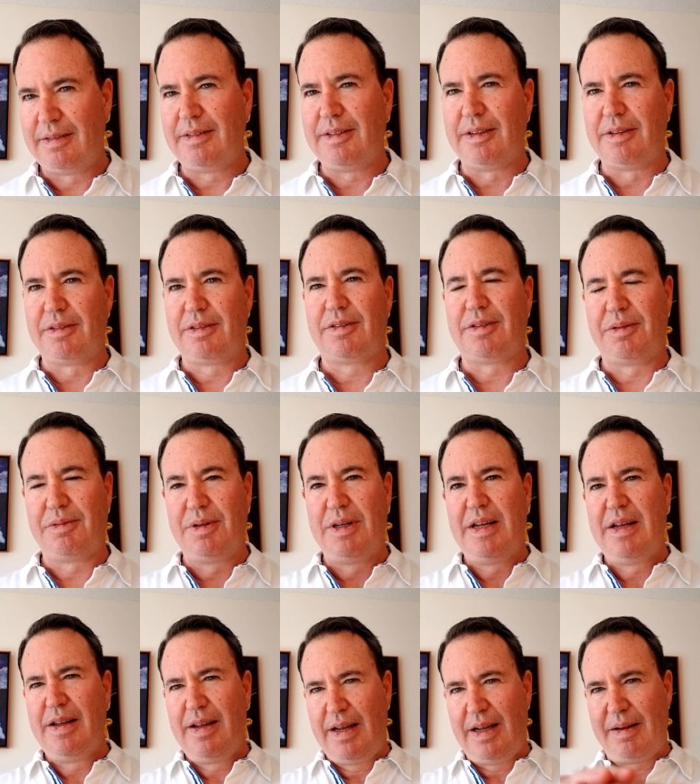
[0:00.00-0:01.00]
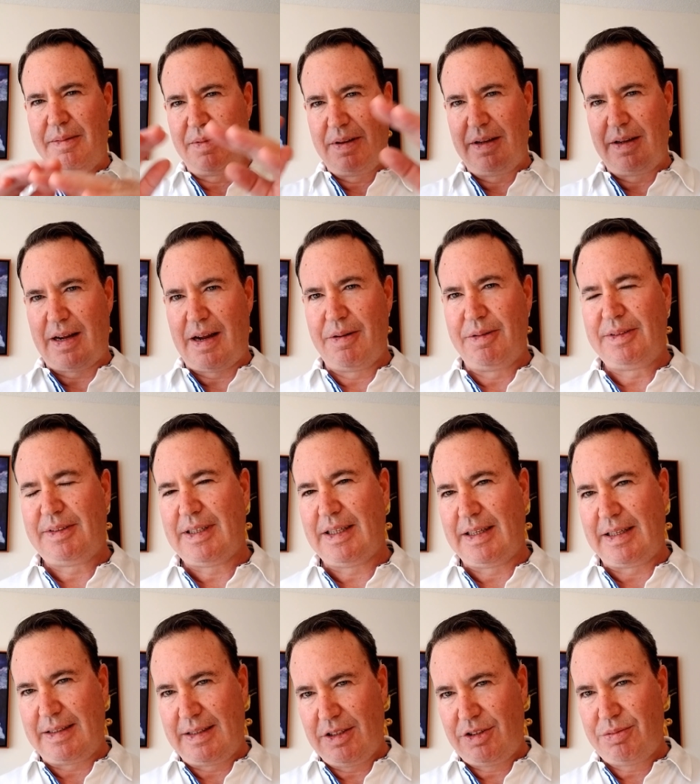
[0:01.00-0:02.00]
You know, so it, it, I would say
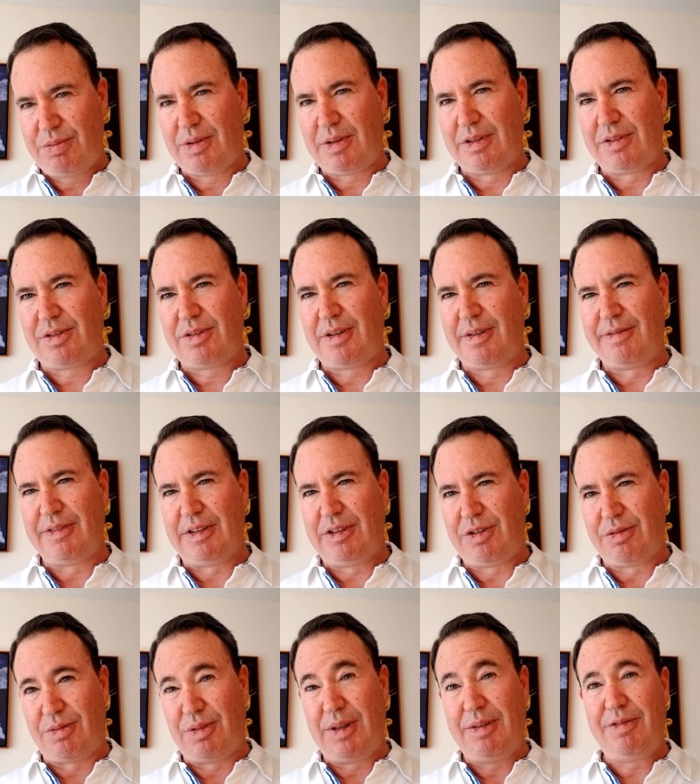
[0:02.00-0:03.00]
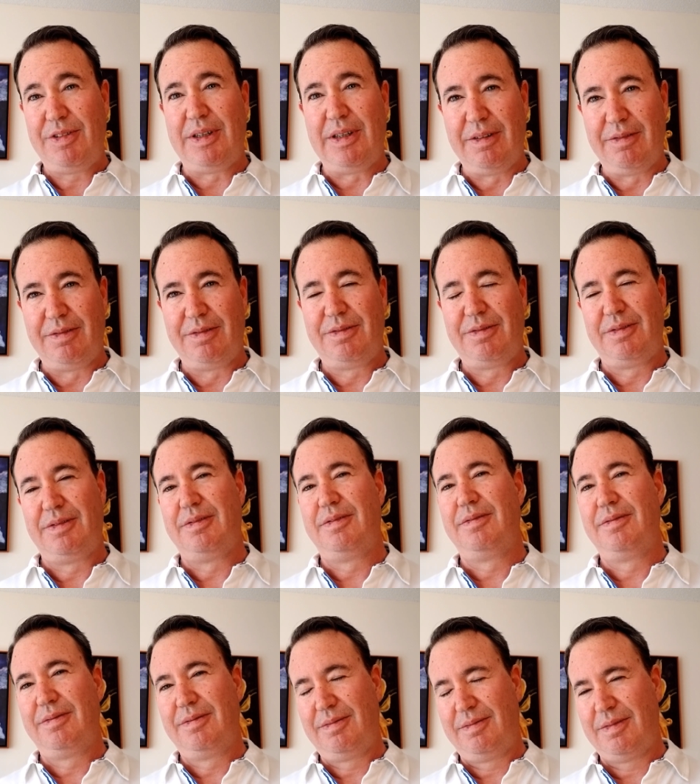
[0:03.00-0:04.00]
like this world is sort of a derivative
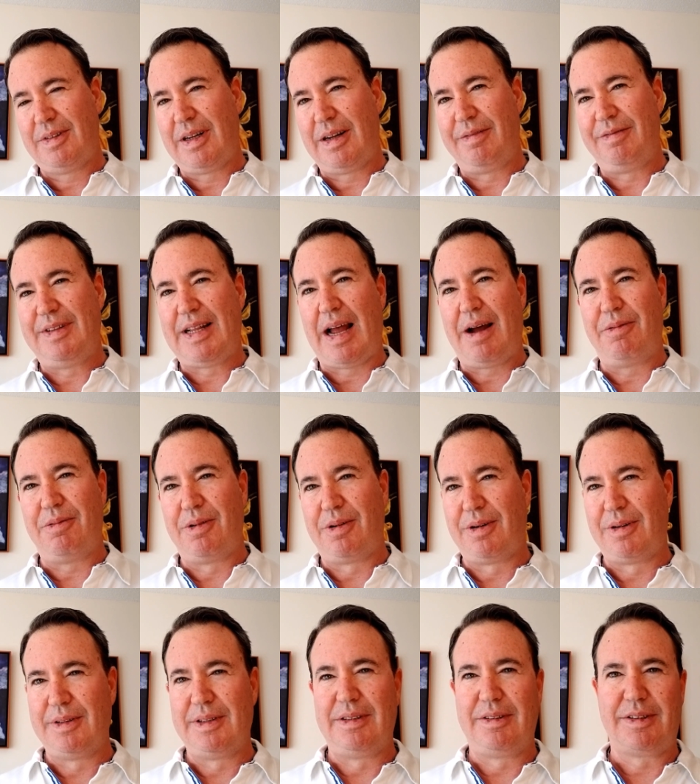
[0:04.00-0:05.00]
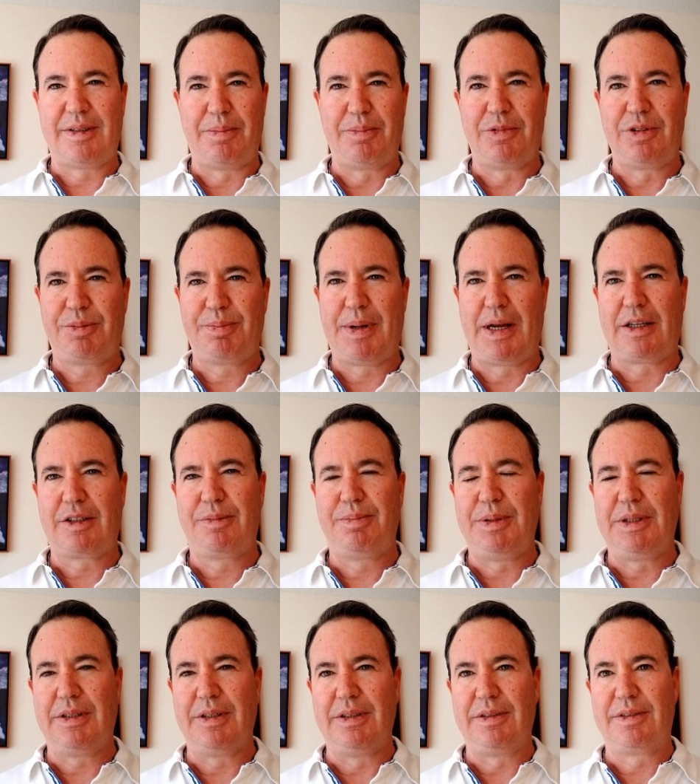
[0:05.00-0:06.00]
of that world in some respects
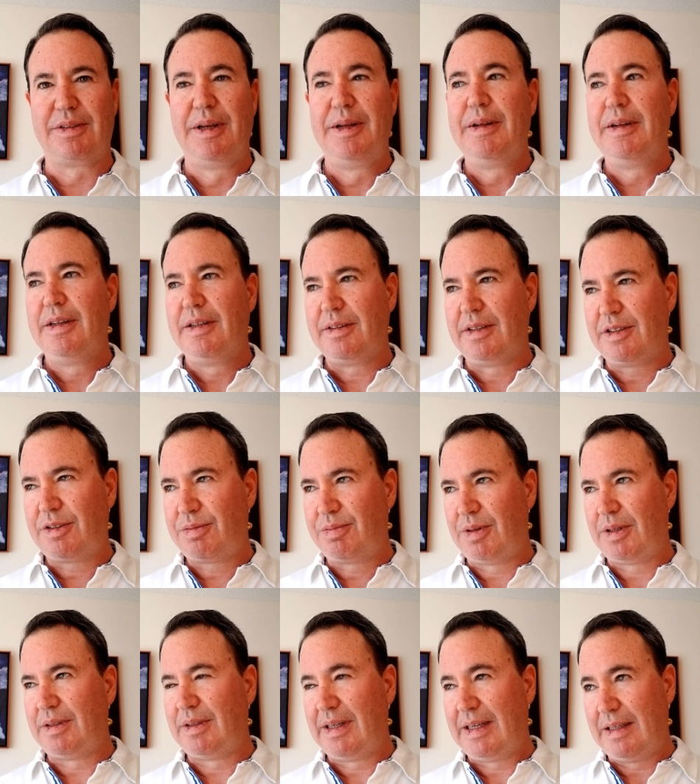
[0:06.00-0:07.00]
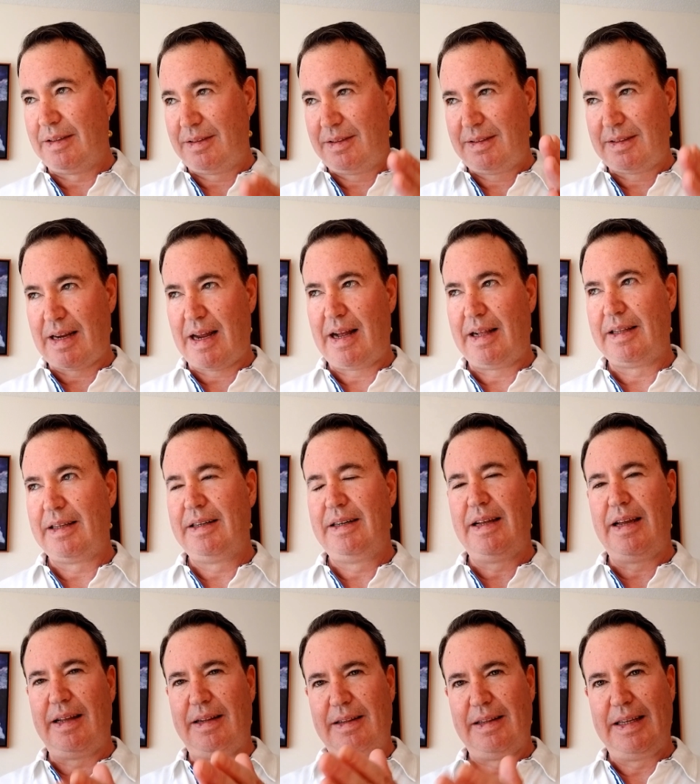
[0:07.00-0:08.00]
because this one is solid
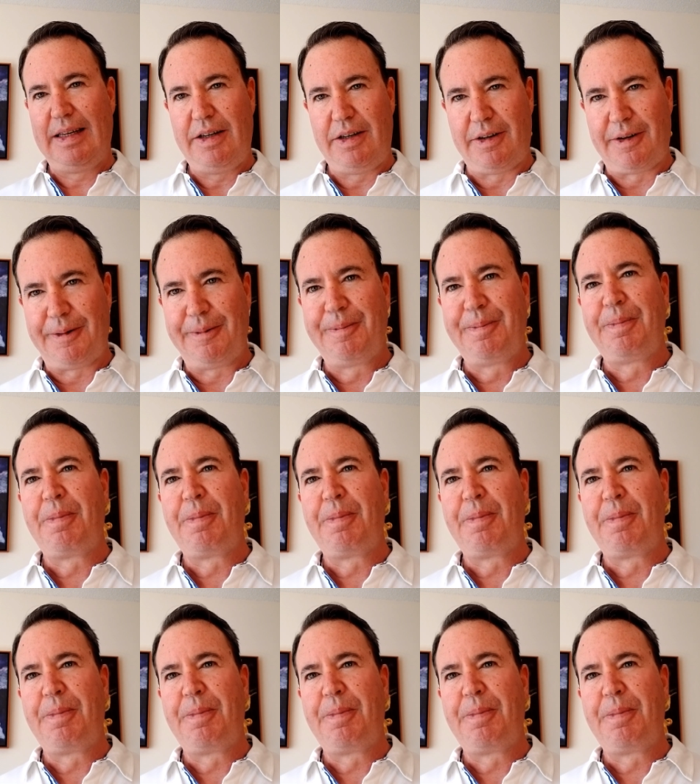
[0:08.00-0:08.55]
and linear.